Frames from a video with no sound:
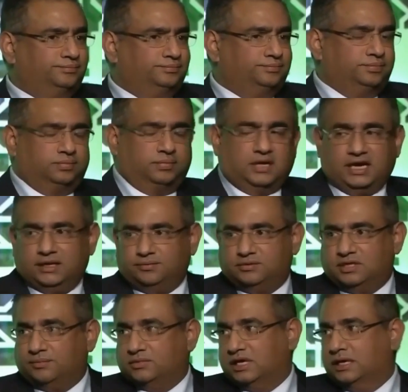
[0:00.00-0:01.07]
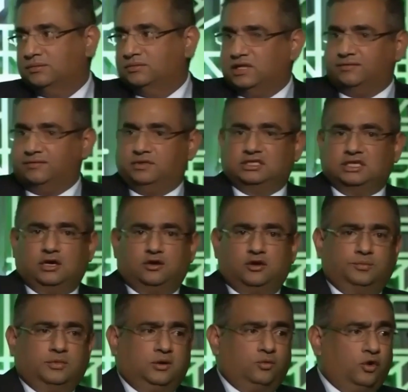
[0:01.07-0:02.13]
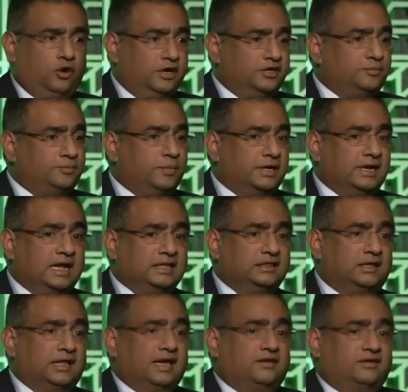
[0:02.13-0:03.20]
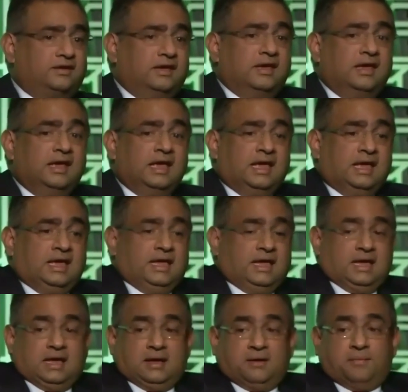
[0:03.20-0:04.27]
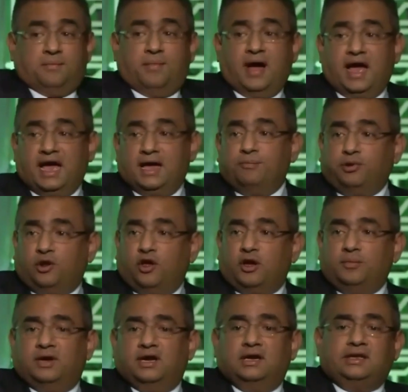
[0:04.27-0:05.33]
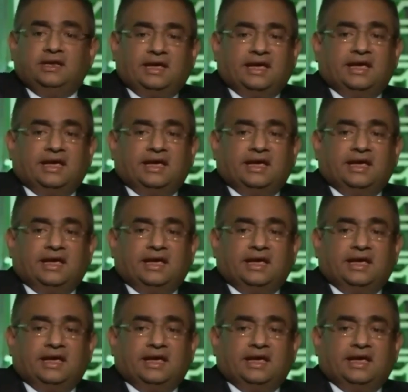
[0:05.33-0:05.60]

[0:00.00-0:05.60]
I sometimes love the sound of my voice, but nonetheless, my employment is